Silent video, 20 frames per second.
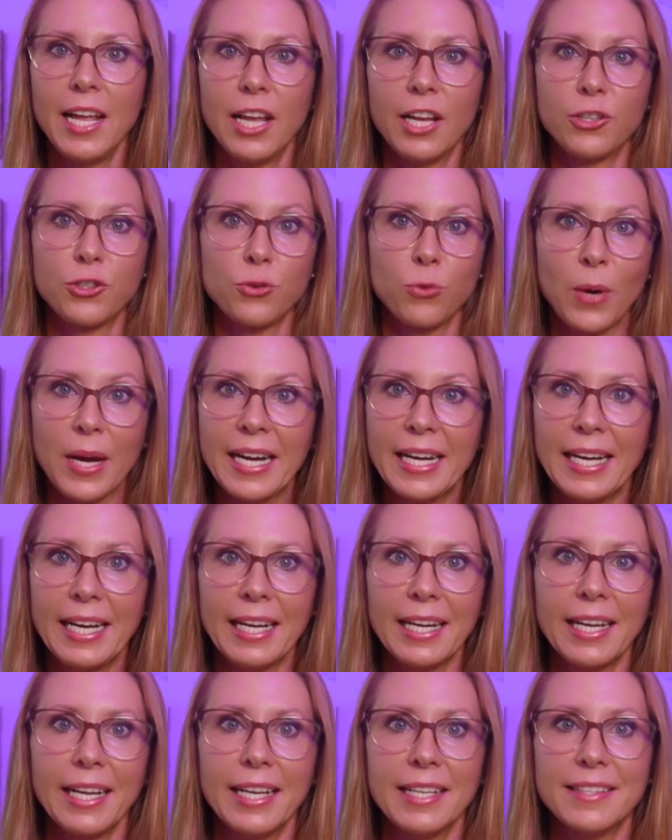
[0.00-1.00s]

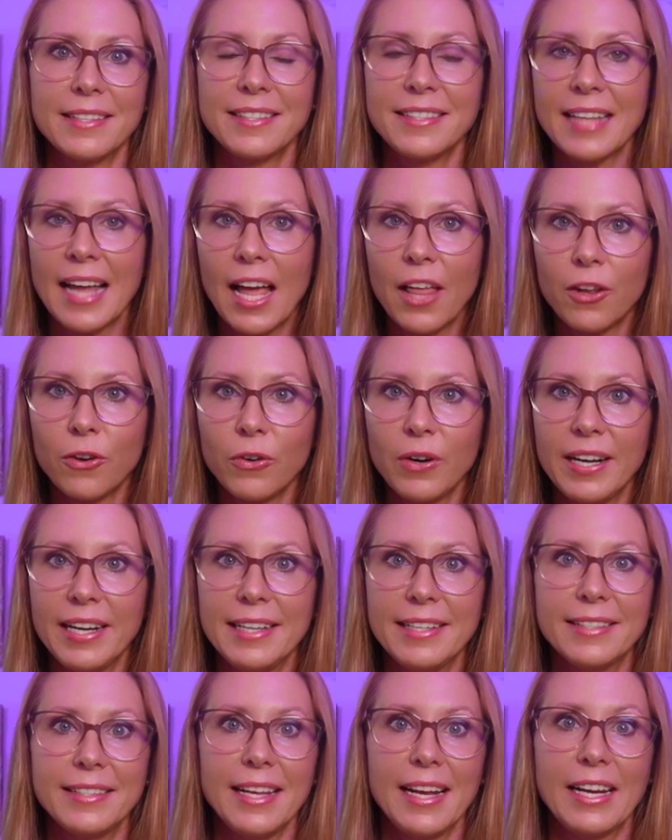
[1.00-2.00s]
training and
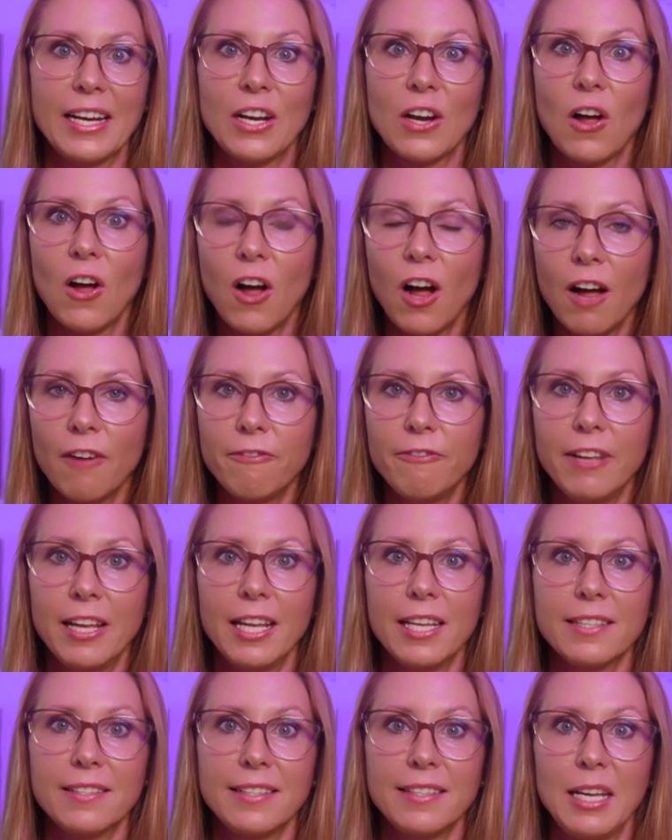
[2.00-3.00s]
salaries and an
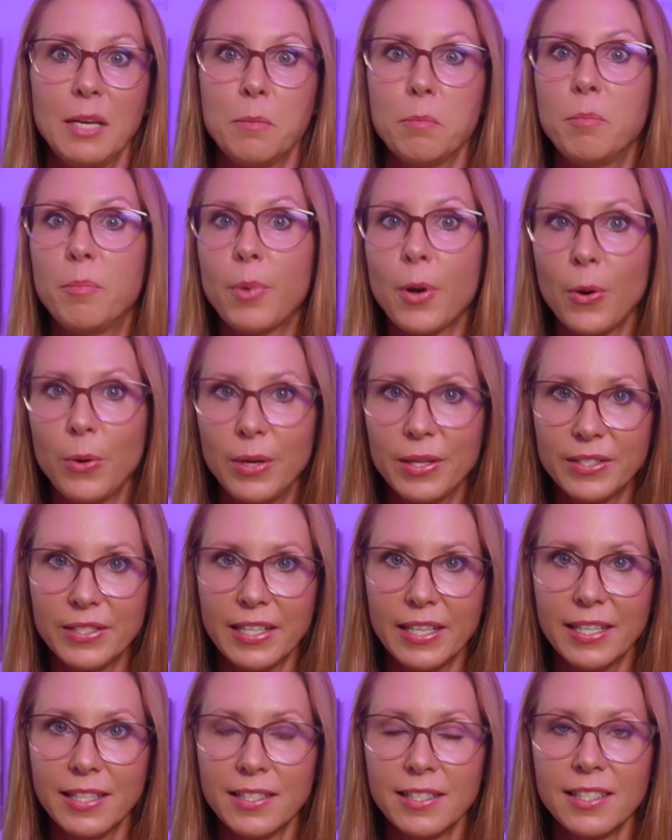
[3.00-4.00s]
office and
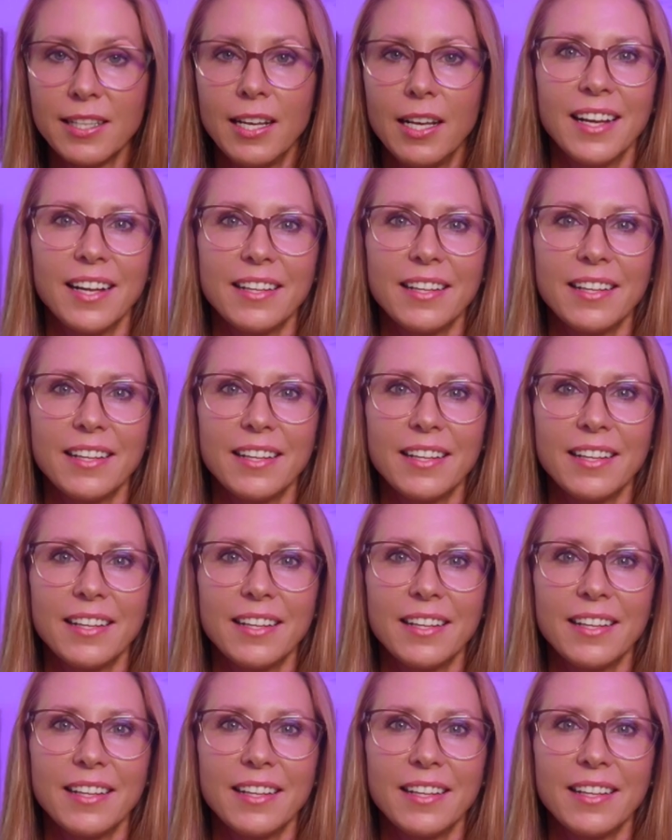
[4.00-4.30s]
bonuses.